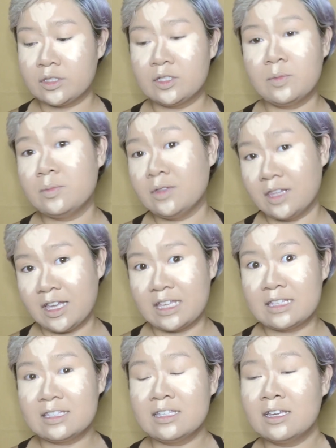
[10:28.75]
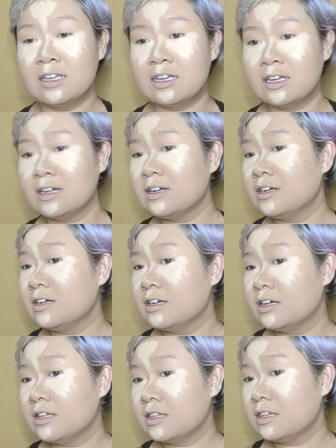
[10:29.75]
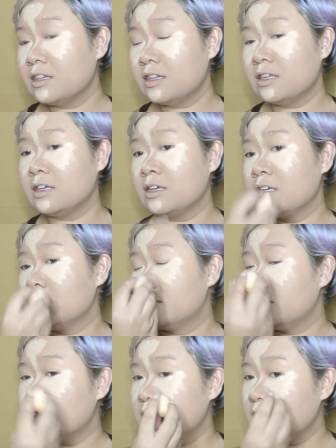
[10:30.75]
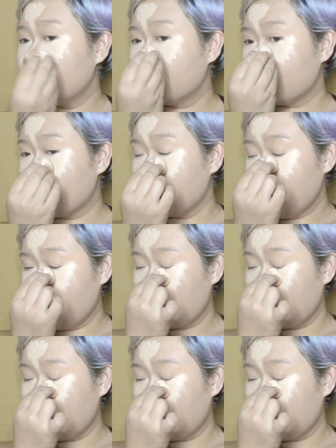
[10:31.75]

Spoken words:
to blend the concealer.